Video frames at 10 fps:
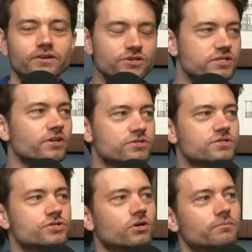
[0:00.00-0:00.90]

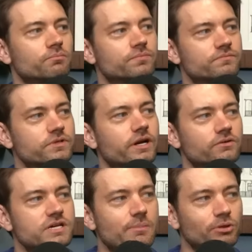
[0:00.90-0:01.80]
there's a certain
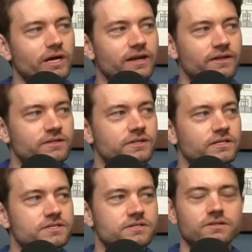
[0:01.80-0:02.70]
type of lady. If you do that in